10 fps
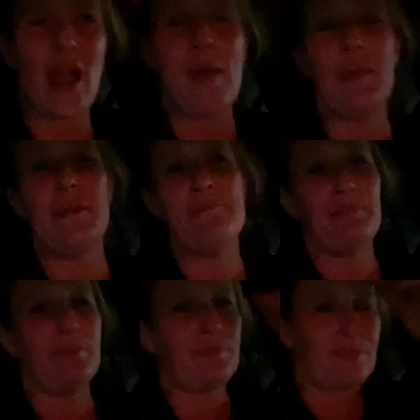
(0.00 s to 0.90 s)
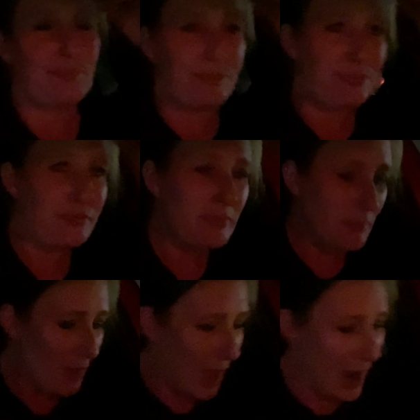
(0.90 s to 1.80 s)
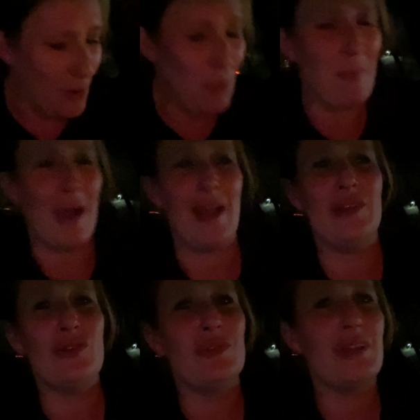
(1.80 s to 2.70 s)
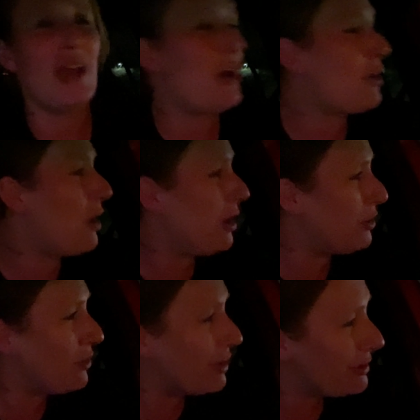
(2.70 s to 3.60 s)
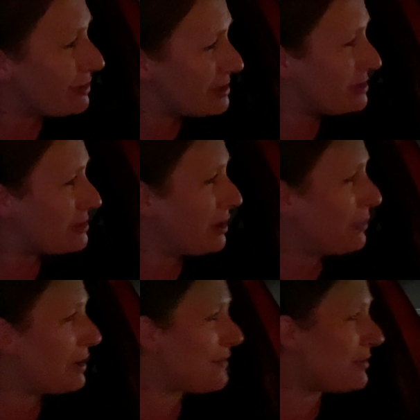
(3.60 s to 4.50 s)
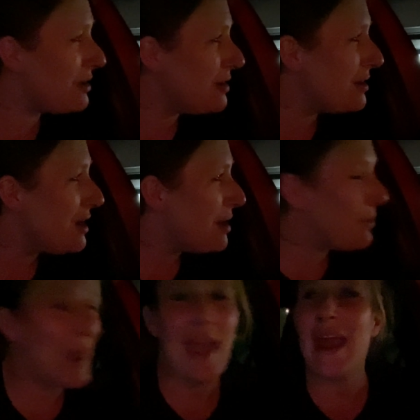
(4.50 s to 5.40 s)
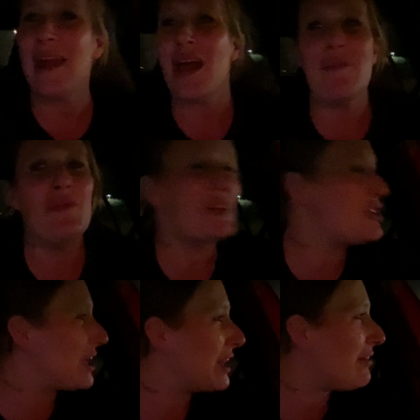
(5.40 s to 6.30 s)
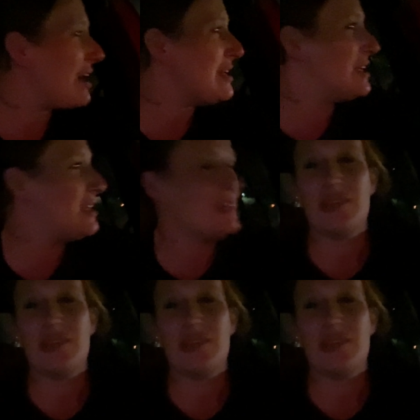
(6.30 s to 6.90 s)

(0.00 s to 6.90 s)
I mean, I don't mind doing the alcohol orders or whatever, but I hate having to check their IDs.